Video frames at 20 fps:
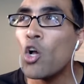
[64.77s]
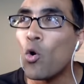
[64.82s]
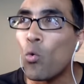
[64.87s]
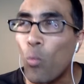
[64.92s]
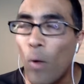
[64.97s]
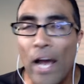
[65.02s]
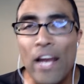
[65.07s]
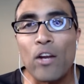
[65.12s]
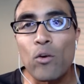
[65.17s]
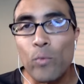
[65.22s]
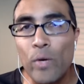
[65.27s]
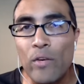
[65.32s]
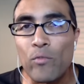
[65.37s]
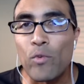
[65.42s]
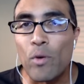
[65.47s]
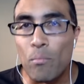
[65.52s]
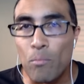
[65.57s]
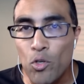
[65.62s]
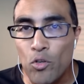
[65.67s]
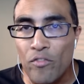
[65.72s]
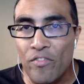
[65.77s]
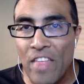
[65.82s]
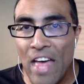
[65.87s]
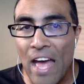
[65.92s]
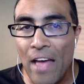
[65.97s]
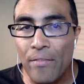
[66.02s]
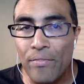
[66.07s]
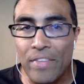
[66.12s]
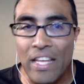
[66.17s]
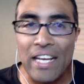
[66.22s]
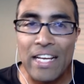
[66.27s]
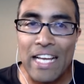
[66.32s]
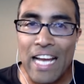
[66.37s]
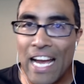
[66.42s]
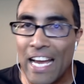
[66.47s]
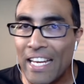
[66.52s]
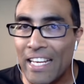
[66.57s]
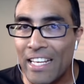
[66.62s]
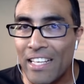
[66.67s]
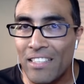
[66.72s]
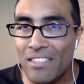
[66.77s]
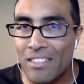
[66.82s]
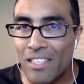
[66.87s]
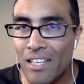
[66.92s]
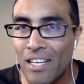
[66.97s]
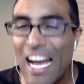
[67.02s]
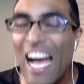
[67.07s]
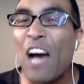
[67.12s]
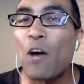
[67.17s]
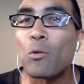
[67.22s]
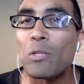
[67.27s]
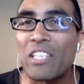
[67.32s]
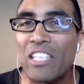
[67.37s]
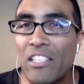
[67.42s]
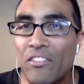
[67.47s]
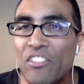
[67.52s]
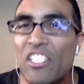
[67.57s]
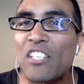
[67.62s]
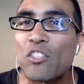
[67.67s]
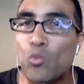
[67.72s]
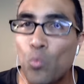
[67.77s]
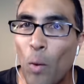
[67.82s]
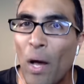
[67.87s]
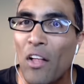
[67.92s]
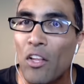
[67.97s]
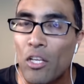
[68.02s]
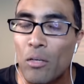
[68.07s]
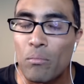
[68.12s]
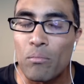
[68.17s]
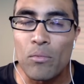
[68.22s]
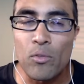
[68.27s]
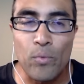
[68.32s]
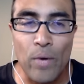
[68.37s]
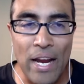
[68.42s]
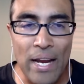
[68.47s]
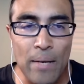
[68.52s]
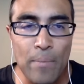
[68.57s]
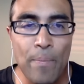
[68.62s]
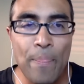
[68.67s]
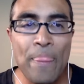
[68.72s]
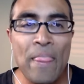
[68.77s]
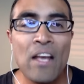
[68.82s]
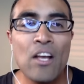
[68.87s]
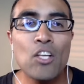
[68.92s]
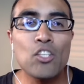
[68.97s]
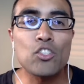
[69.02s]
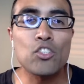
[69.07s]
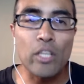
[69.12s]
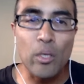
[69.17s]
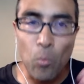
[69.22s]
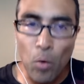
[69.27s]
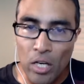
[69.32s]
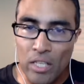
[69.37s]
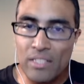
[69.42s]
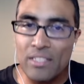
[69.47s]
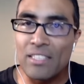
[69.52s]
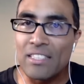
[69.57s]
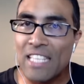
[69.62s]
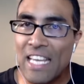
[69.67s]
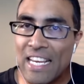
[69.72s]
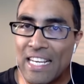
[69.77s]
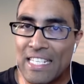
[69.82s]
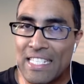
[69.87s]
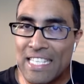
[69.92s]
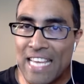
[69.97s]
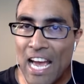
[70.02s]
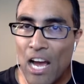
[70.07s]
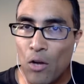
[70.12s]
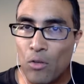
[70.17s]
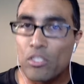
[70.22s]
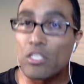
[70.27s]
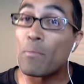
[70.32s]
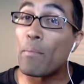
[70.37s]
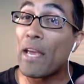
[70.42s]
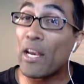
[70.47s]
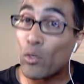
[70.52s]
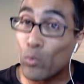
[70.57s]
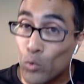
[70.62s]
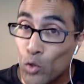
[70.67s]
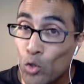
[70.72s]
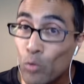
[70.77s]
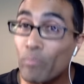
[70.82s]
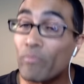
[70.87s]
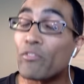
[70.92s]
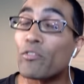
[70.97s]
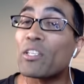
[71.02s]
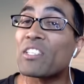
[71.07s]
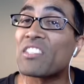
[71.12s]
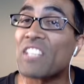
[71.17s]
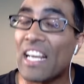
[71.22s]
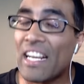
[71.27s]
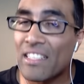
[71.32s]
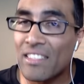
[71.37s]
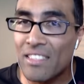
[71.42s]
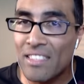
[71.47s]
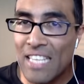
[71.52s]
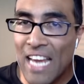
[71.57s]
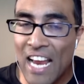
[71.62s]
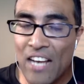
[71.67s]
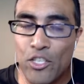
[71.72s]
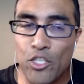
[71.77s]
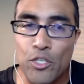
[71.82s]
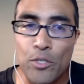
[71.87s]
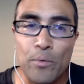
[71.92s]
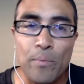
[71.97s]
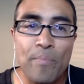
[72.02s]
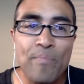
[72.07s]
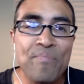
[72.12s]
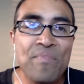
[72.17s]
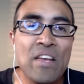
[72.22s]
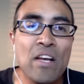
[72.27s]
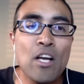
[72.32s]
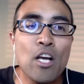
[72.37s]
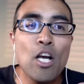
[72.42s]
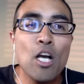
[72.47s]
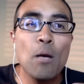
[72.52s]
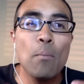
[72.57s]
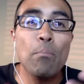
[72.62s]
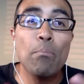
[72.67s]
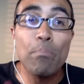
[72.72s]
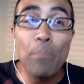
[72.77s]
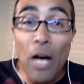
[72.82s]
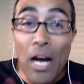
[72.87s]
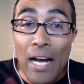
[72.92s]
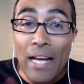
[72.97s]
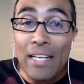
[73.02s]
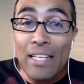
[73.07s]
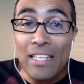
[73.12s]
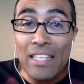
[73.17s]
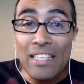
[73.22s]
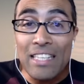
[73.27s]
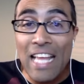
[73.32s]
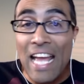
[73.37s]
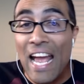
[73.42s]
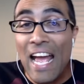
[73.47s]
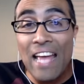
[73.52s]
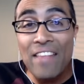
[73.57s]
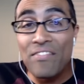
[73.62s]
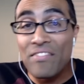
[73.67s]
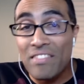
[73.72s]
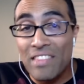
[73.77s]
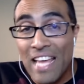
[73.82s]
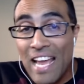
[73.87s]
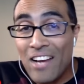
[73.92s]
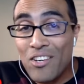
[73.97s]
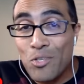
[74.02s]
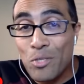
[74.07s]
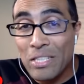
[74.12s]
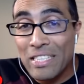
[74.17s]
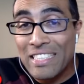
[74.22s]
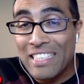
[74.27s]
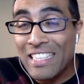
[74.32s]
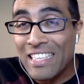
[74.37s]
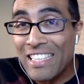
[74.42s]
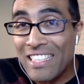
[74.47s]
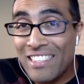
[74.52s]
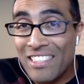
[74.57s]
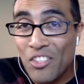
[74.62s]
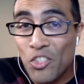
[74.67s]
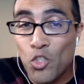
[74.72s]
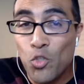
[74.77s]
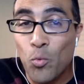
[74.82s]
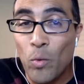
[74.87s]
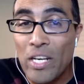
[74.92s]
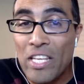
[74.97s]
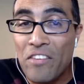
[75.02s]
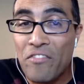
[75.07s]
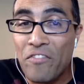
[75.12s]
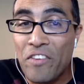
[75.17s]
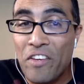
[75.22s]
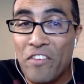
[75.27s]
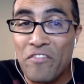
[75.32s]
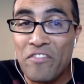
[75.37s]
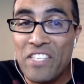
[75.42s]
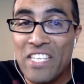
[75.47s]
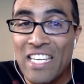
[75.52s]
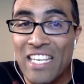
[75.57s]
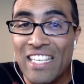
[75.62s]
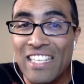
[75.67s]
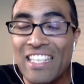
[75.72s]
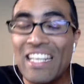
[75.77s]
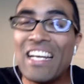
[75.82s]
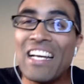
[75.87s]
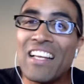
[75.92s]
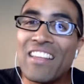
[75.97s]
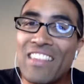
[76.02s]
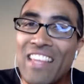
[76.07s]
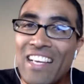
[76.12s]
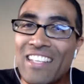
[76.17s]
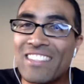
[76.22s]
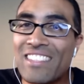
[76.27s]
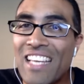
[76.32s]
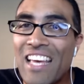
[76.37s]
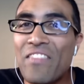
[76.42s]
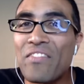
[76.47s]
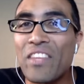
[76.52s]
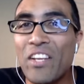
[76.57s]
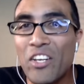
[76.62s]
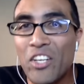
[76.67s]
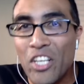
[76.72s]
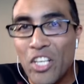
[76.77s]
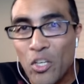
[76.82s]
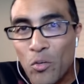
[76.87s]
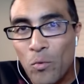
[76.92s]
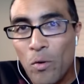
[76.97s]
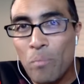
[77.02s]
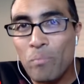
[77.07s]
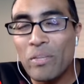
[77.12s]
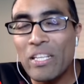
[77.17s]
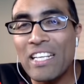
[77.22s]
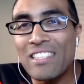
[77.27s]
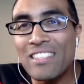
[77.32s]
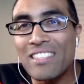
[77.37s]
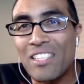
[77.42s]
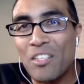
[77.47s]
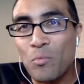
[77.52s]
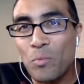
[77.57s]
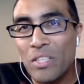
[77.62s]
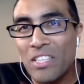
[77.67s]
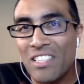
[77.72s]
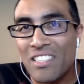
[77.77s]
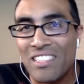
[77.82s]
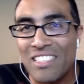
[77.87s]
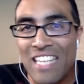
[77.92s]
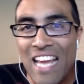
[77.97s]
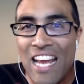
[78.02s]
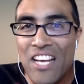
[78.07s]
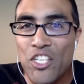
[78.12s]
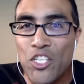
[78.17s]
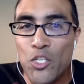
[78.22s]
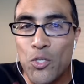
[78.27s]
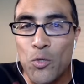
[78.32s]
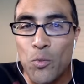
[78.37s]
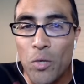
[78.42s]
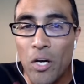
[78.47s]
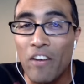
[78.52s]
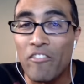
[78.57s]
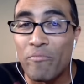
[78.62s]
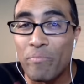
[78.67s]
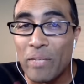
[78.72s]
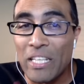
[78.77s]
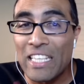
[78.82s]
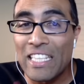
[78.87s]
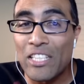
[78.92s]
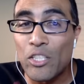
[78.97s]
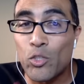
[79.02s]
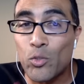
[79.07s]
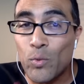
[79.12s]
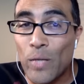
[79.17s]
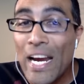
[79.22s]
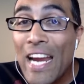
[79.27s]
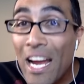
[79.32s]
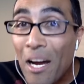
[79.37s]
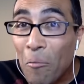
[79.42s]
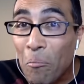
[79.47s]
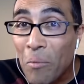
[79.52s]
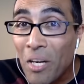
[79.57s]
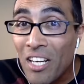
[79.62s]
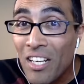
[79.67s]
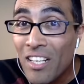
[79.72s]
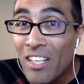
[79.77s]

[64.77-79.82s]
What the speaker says: Why don't we remove that? That guy has outlived his welcome, right? So they wanted to take it down to make room for a second statue. But they actually did this in 2015. They said they're going to replace it with a statue of Billy Graham